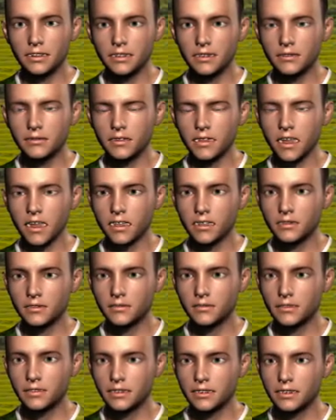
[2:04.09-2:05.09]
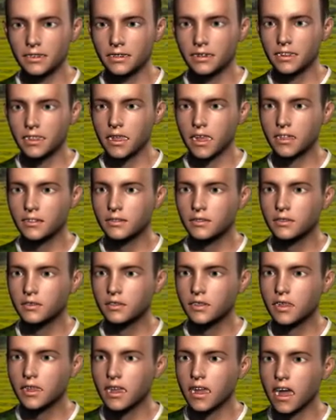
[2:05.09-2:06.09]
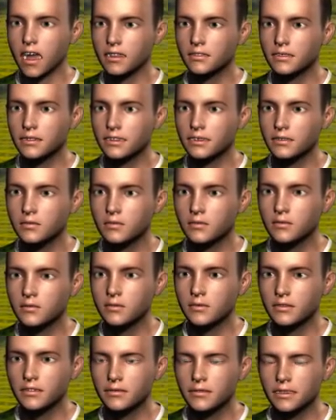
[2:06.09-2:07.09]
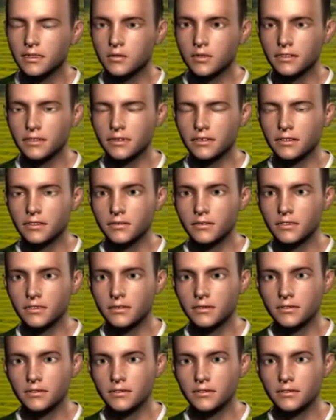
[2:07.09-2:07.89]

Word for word: Behold, I will destroy them with the earth.